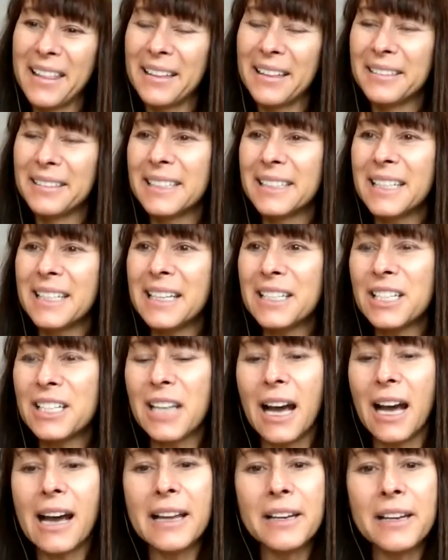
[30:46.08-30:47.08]
Tish,
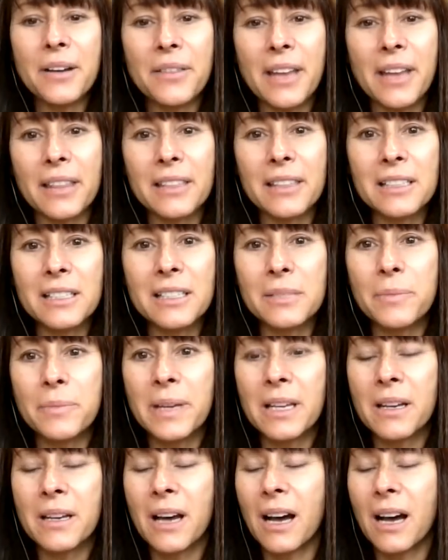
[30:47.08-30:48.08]
I know that this has
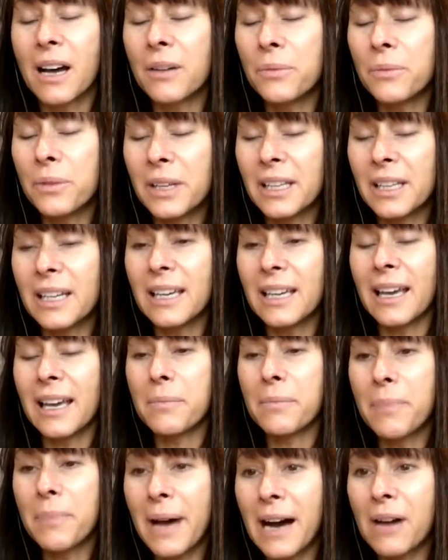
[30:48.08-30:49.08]
been a really
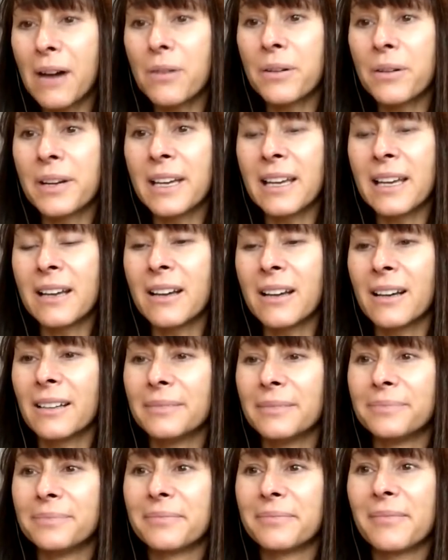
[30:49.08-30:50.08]
empowering
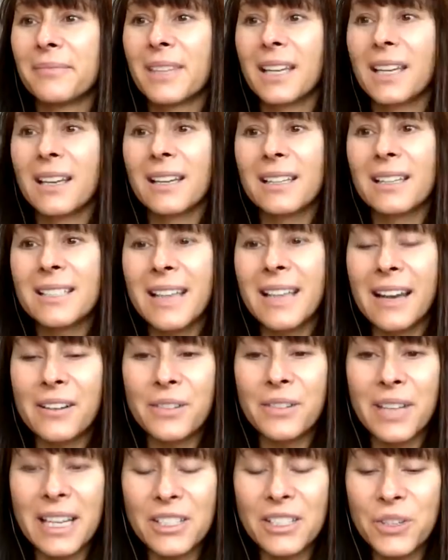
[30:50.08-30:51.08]

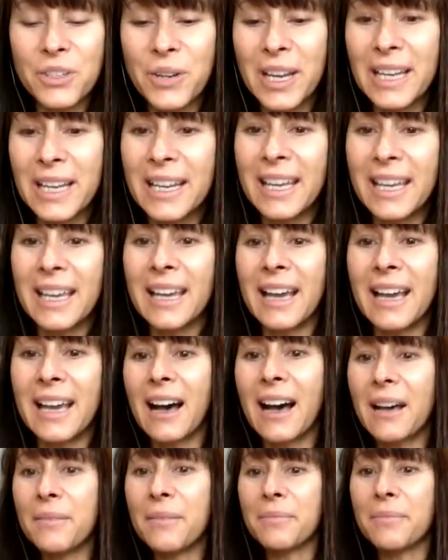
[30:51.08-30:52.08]
Saturday training.
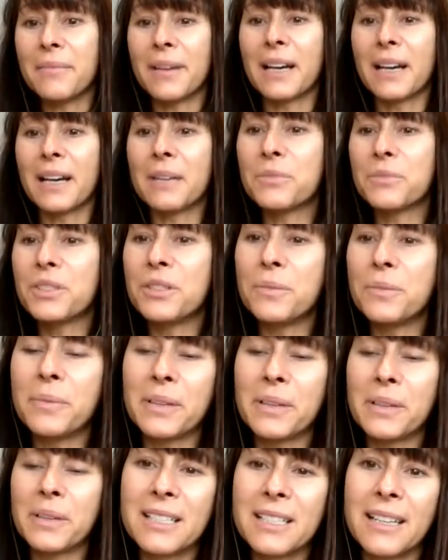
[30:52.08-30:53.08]
I'm super
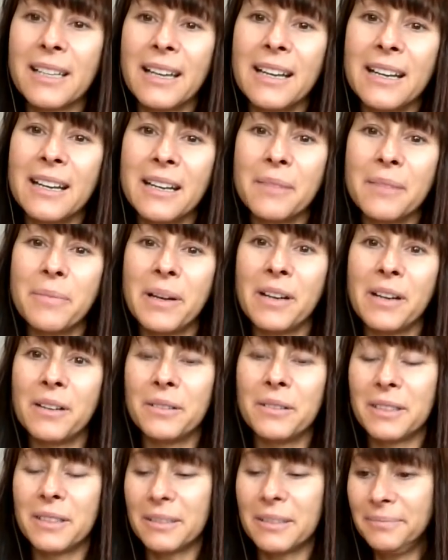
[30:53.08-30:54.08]
excited about
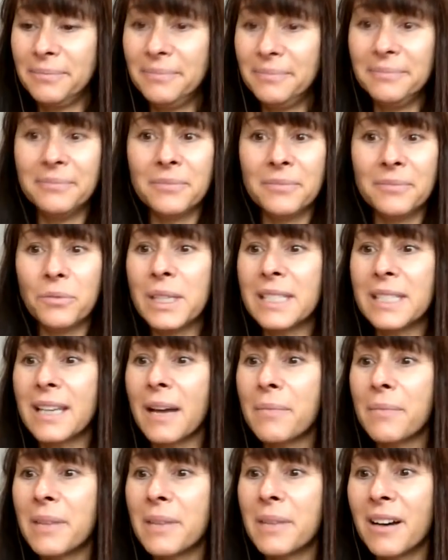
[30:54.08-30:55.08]
what's
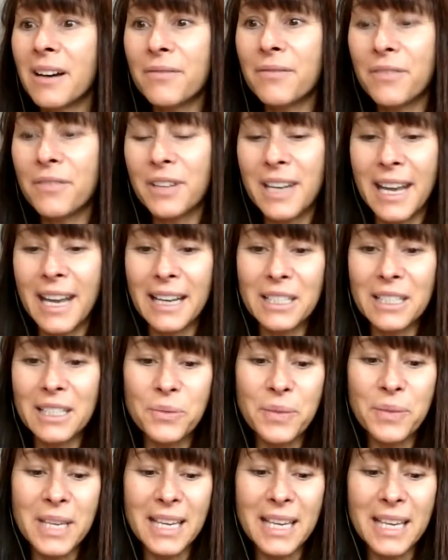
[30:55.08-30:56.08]
coming on for next
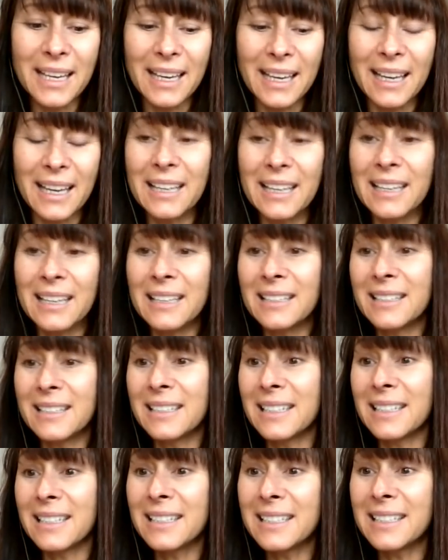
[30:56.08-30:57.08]
week. Is
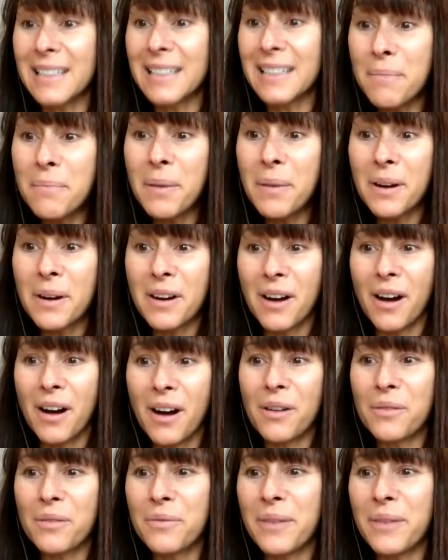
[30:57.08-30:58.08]
December
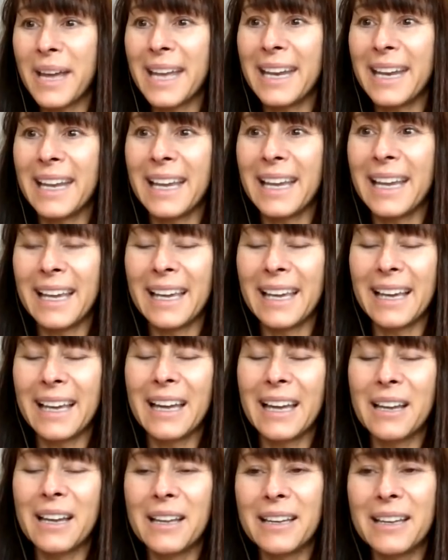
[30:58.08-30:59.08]
already,
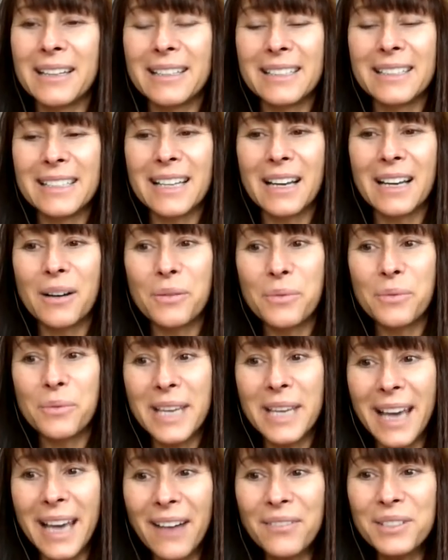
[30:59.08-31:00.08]
and we
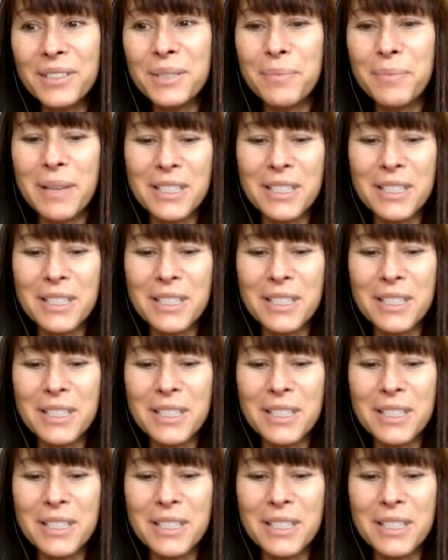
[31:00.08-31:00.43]
have a special